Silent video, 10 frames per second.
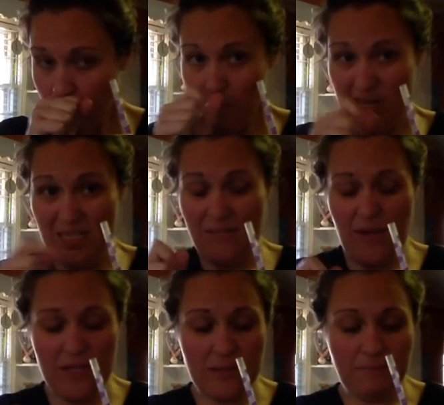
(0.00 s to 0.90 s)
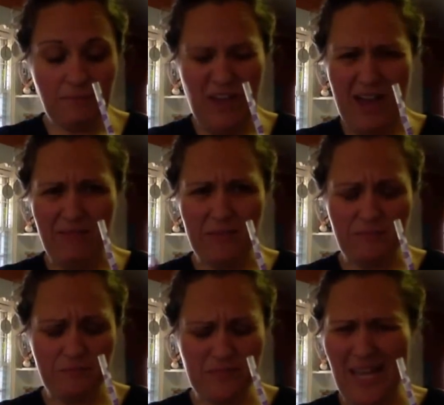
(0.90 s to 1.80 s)
Pieces of ice. Five.
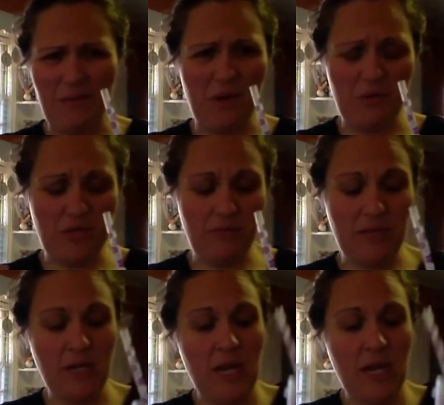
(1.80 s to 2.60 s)
I don't know, something.